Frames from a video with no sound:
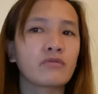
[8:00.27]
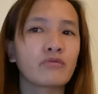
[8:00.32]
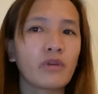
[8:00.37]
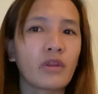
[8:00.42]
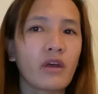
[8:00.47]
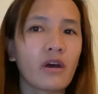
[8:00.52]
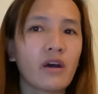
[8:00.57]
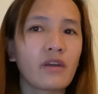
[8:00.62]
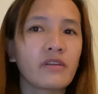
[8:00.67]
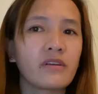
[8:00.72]

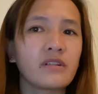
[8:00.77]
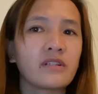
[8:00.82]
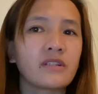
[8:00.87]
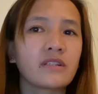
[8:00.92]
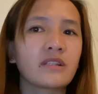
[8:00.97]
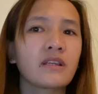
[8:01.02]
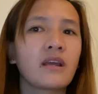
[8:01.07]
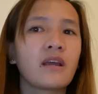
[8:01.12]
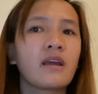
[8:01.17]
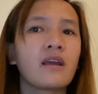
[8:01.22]
with
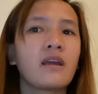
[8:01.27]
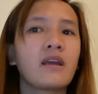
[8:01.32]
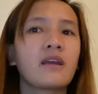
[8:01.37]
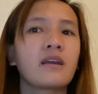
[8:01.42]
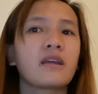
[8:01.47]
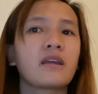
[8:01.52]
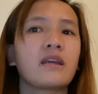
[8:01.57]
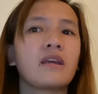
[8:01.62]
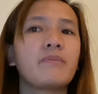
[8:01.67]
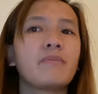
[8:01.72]
others,
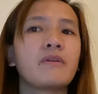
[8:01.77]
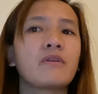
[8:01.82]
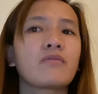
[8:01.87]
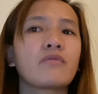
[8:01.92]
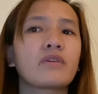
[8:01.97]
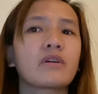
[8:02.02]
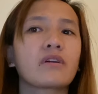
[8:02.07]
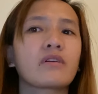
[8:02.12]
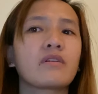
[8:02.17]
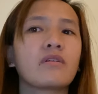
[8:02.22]

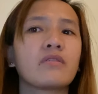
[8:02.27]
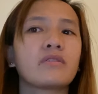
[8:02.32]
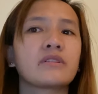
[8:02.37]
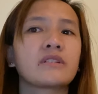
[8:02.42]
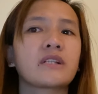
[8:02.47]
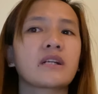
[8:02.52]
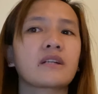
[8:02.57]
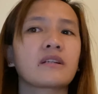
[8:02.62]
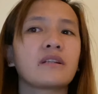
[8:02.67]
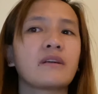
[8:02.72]
keeping work
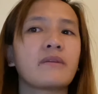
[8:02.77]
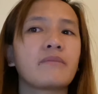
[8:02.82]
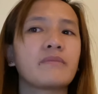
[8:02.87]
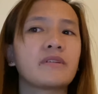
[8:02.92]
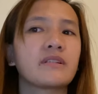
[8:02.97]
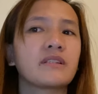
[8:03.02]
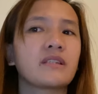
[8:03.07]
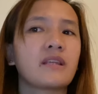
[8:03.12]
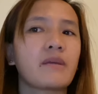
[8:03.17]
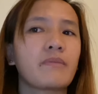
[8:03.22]
contact
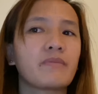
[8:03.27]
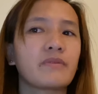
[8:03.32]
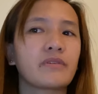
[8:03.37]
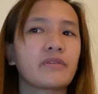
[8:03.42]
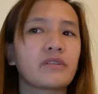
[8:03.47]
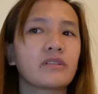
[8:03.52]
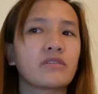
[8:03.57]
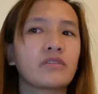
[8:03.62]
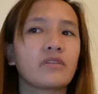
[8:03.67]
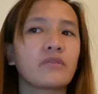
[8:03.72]
numbers
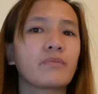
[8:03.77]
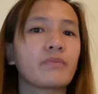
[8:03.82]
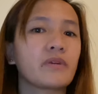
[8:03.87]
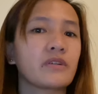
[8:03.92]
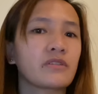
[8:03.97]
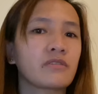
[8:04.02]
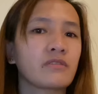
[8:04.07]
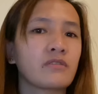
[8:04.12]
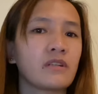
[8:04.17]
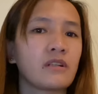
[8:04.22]
separate to your
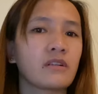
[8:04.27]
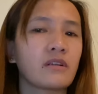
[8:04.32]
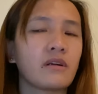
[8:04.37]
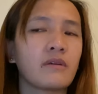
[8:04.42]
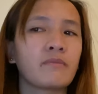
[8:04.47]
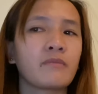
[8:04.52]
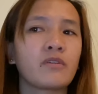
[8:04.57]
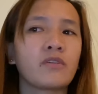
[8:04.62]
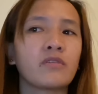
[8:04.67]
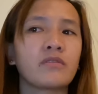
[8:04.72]
personal
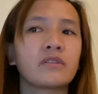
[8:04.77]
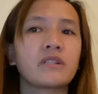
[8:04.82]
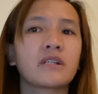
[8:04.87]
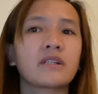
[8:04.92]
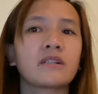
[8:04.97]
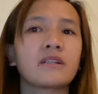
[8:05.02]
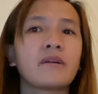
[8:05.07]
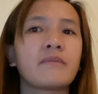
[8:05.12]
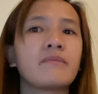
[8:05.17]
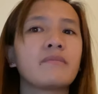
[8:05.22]

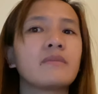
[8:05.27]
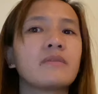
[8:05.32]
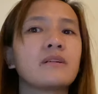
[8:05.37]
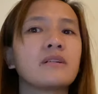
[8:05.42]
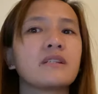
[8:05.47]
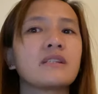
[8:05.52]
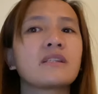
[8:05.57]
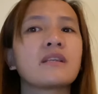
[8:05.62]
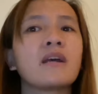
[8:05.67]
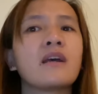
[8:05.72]
contact
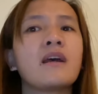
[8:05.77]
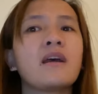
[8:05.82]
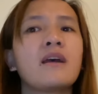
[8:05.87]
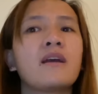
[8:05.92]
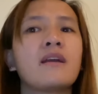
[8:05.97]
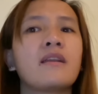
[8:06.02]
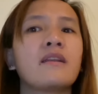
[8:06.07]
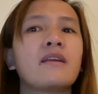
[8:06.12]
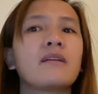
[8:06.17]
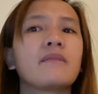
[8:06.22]
numbers,
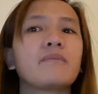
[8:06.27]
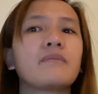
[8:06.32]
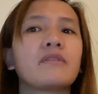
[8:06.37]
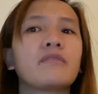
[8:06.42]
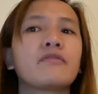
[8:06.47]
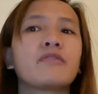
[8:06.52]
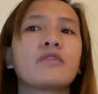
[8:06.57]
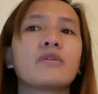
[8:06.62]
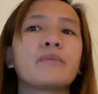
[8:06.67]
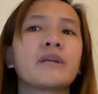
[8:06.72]
not
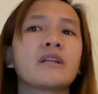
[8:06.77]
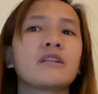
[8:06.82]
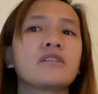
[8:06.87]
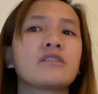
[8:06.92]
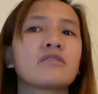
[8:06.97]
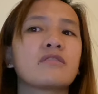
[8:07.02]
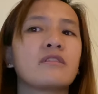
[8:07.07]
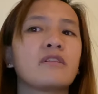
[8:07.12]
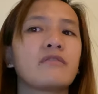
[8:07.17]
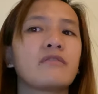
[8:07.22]
performing
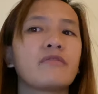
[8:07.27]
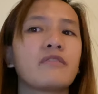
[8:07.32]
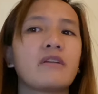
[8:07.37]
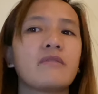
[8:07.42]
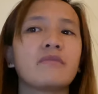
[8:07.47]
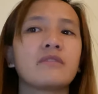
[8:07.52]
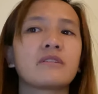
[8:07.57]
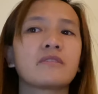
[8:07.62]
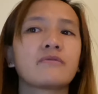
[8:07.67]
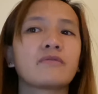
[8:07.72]
additional
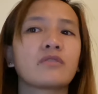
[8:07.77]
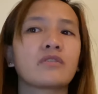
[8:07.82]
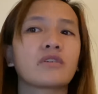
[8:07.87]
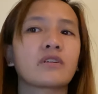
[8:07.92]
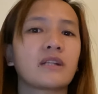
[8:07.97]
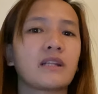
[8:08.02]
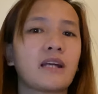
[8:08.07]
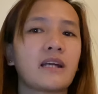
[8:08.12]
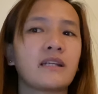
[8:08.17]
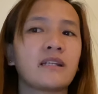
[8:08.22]
favors for
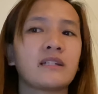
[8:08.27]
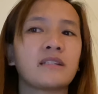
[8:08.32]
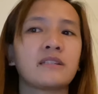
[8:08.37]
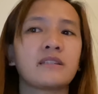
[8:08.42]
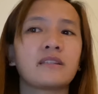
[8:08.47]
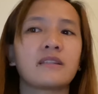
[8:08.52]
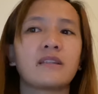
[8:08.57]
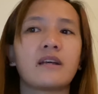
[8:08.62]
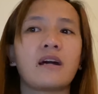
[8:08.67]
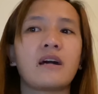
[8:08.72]

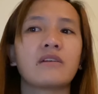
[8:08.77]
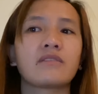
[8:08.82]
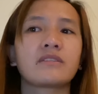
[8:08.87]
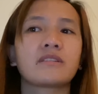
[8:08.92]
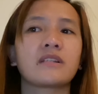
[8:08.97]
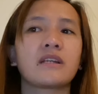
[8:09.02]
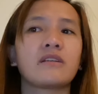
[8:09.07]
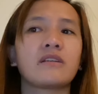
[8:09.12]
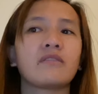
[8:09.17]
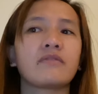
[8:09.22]
client
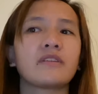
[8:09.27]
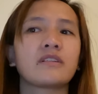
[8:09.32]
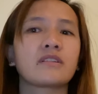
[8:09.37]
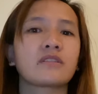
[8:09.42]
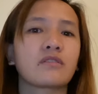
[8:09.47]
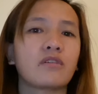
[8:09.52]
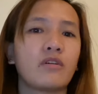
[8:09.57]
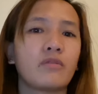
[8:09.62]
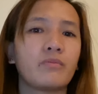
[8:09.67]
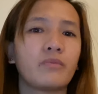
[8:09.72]
outside of the
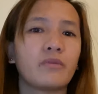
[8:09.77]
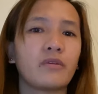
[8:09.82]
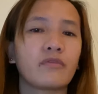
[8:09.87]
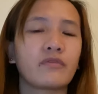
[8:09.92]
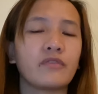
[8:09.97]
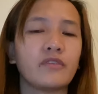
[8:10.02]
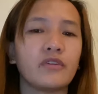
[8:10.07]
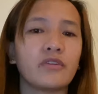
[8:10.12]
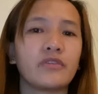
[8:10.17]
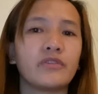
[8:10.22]
scope
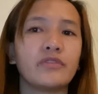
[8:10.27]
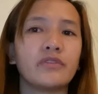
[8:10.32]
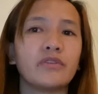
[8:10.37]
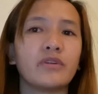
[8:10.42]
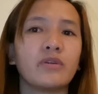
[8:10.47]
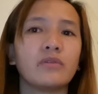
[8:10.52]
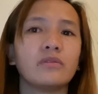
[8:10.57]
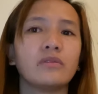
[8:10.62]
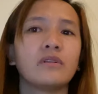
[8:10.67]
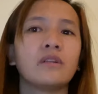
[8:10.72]
of your
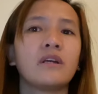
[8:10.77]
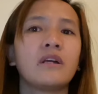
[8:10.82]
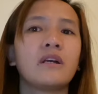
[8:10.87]
role.